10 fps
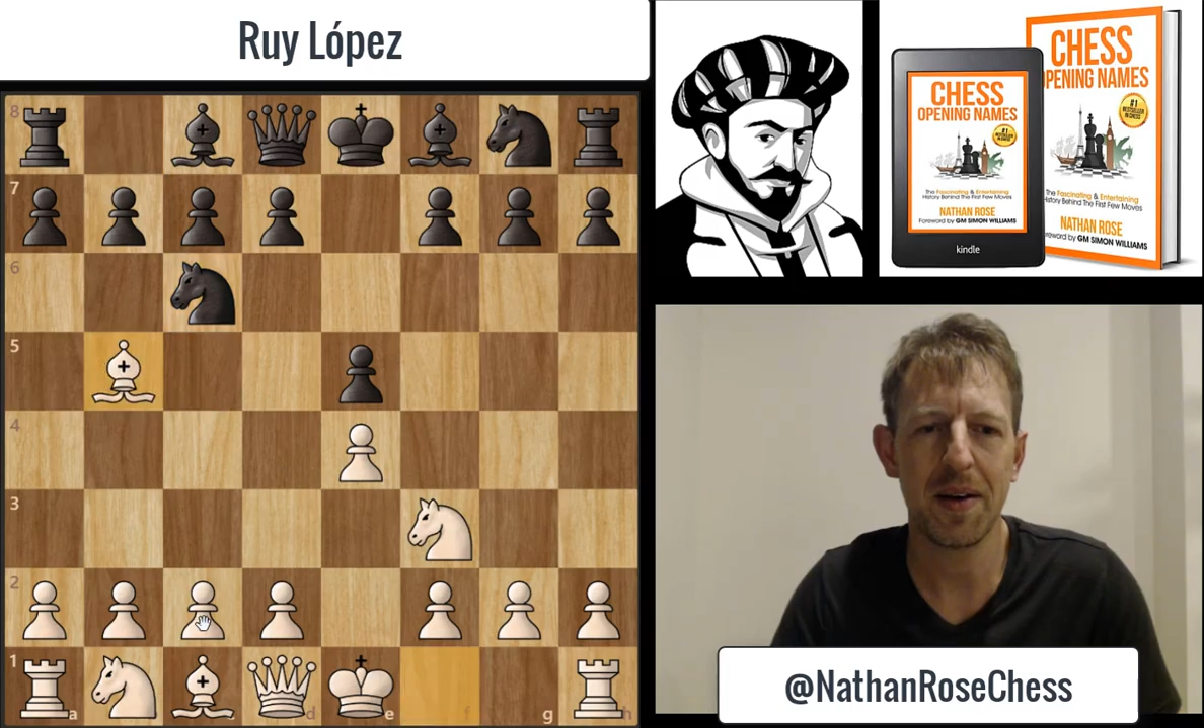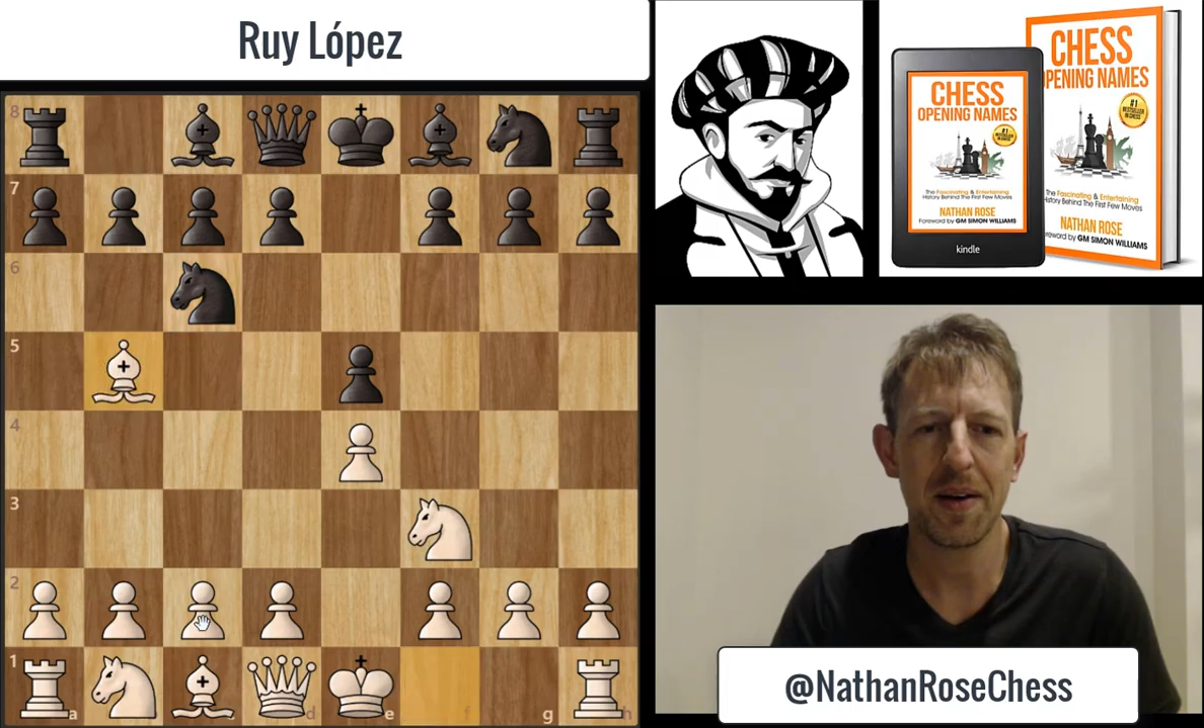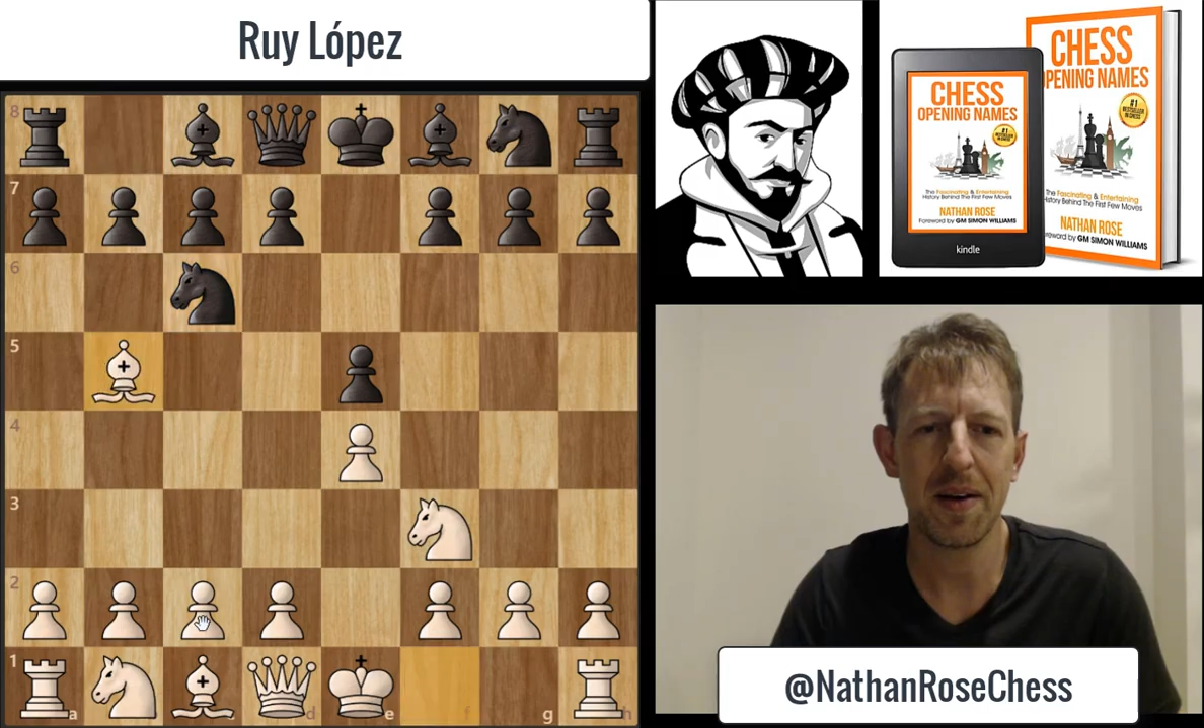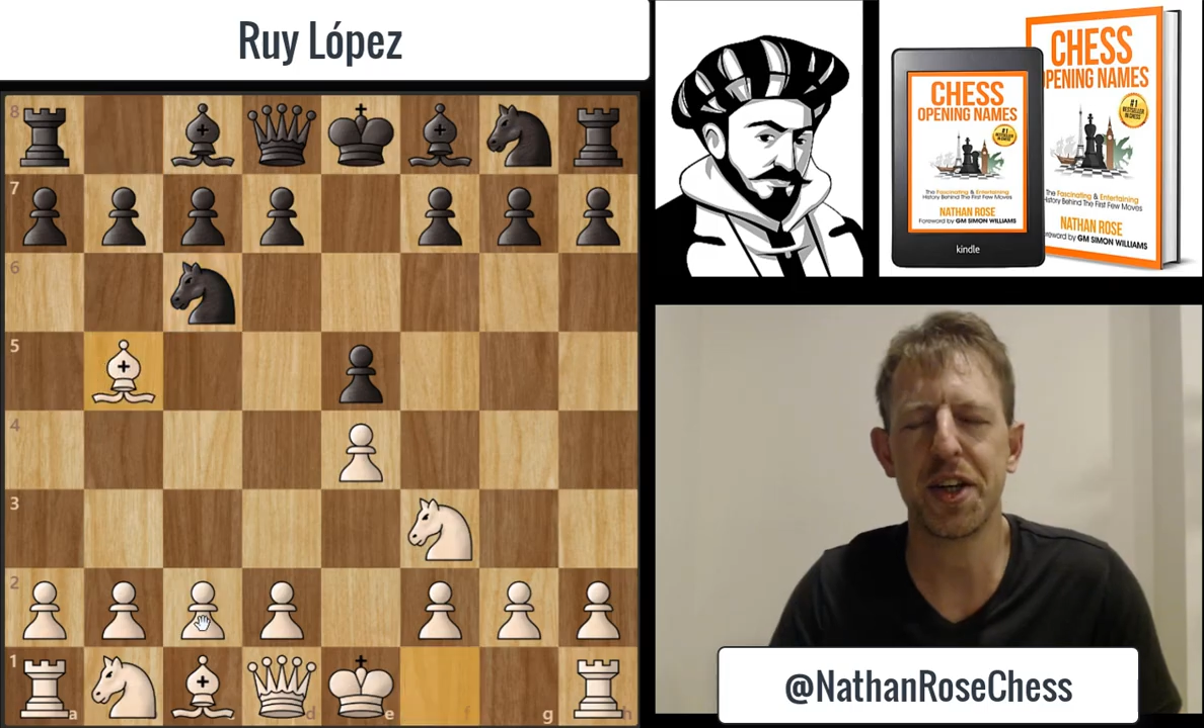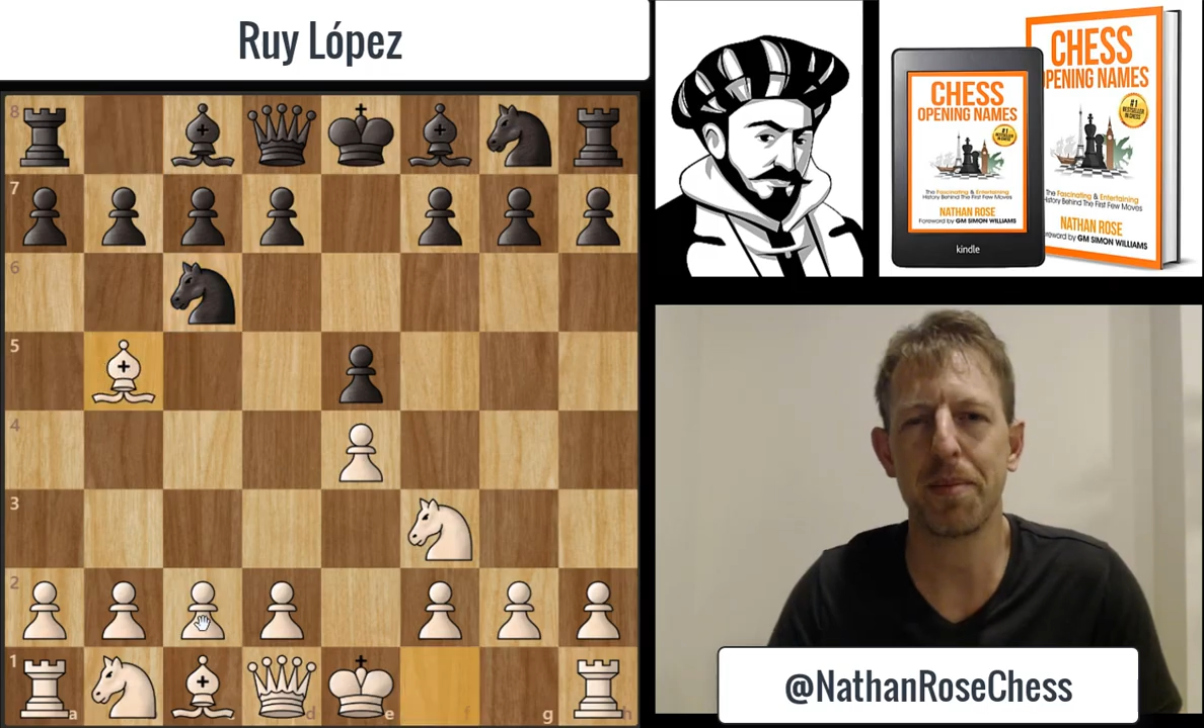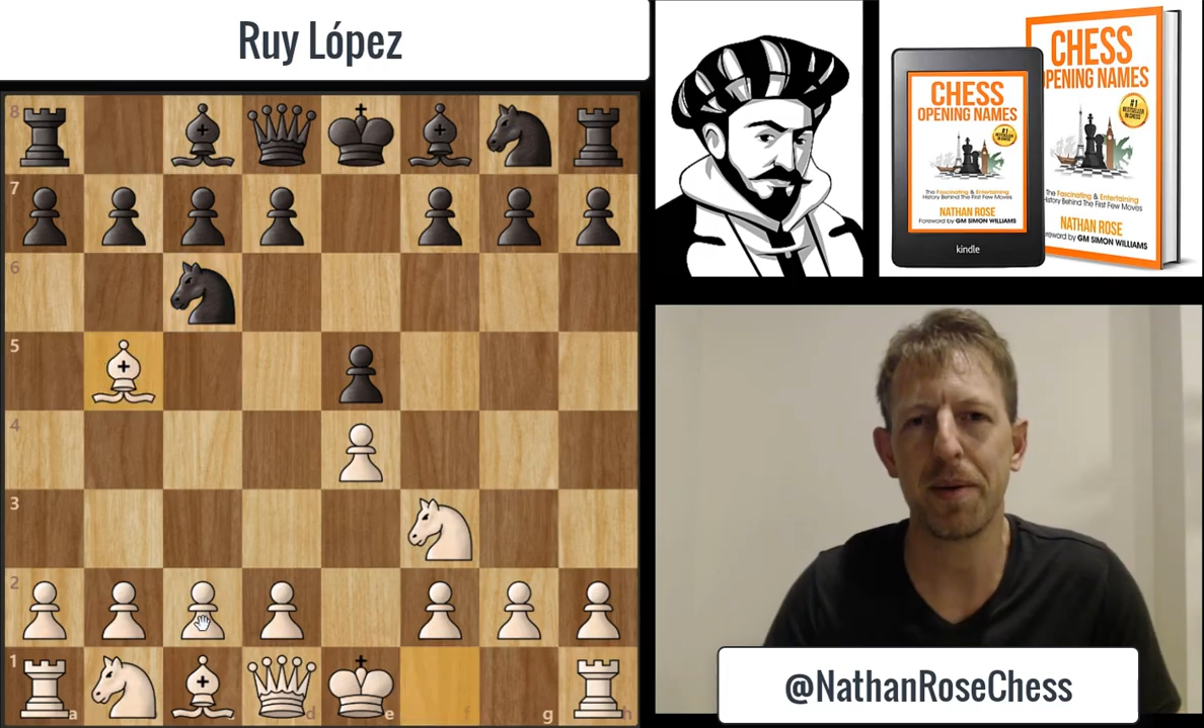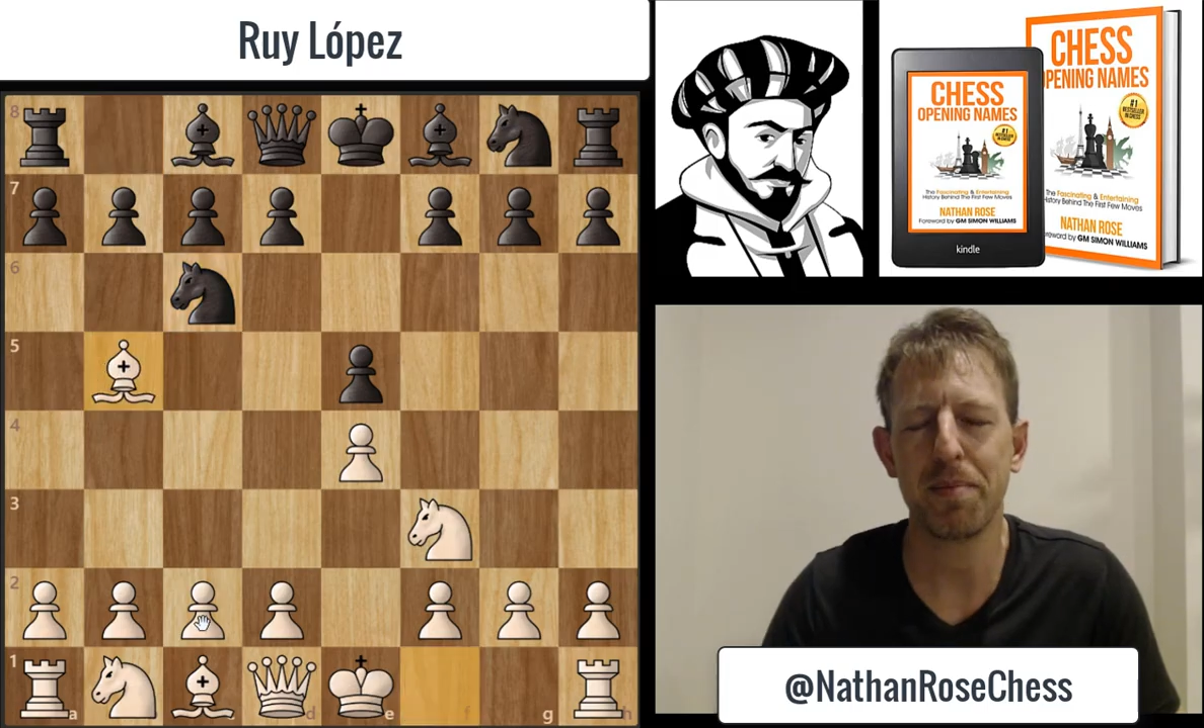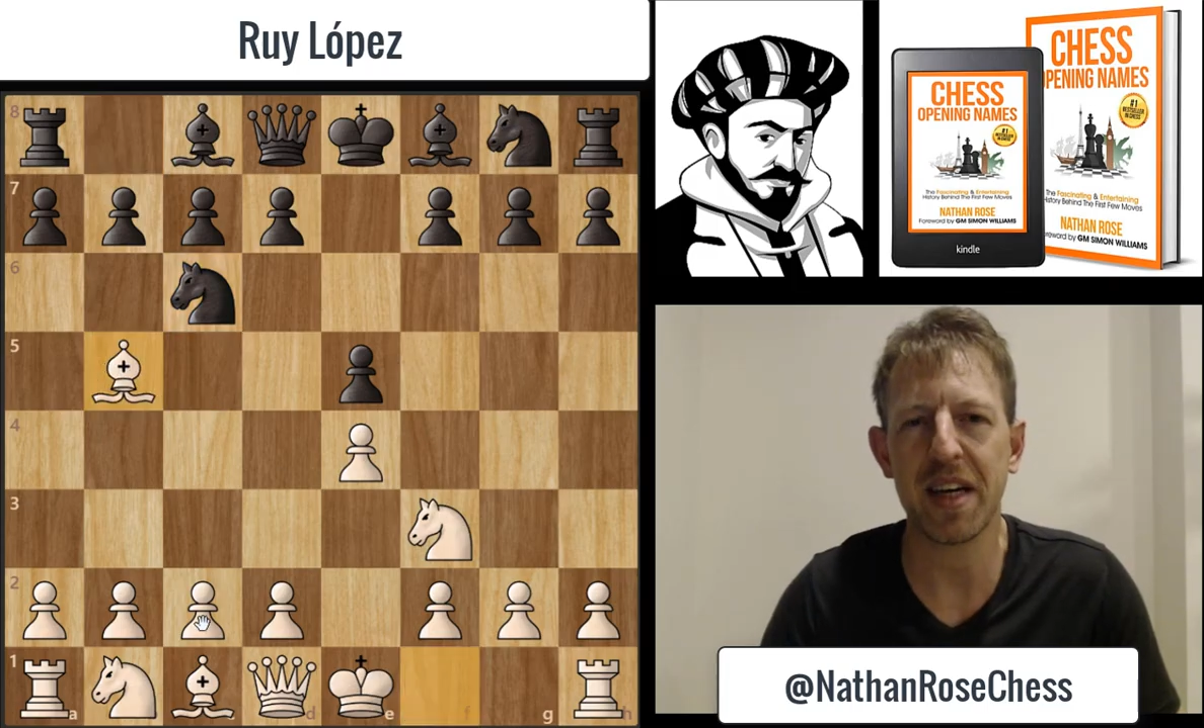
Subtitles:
bishop